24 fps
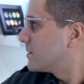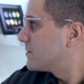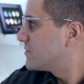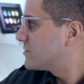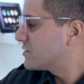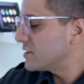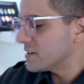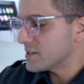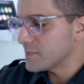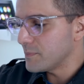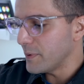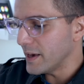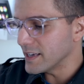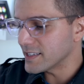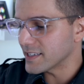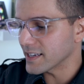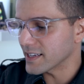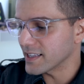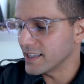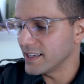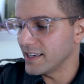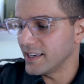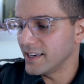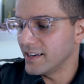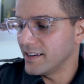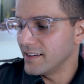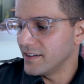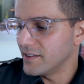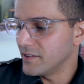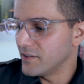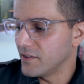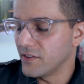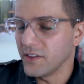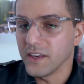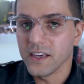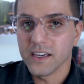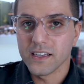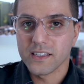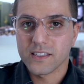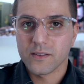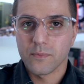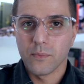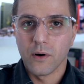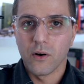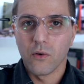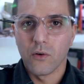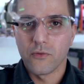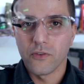just basically these,
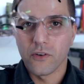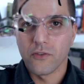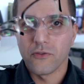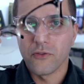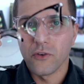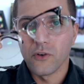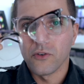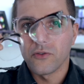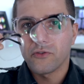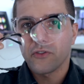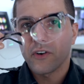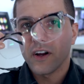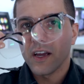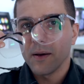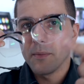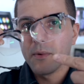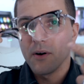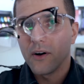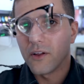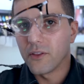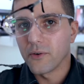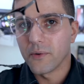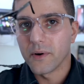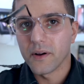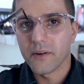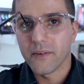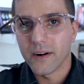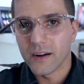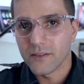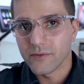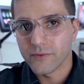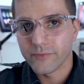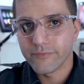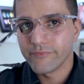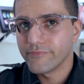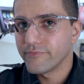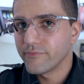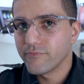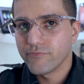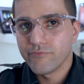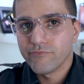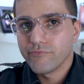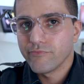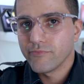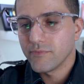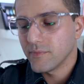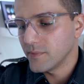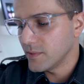but with a full frame all the way around.
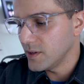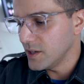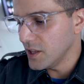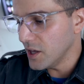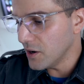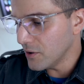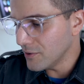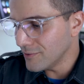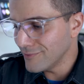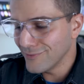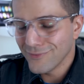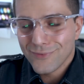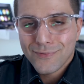You know?